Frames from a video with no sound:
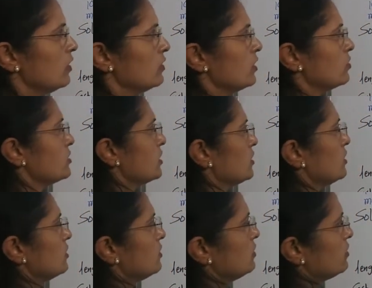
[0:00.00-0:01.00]
Now see
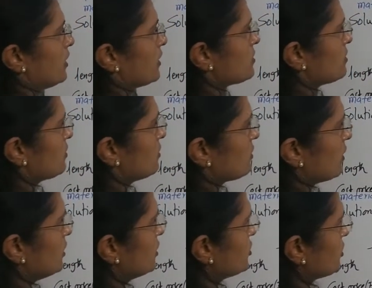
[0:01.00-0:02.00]
the next
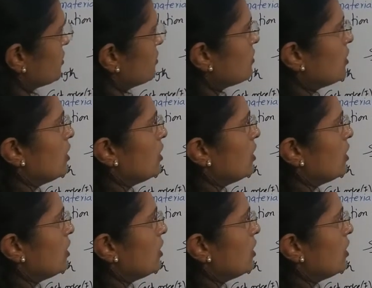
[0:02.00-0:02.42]
condition.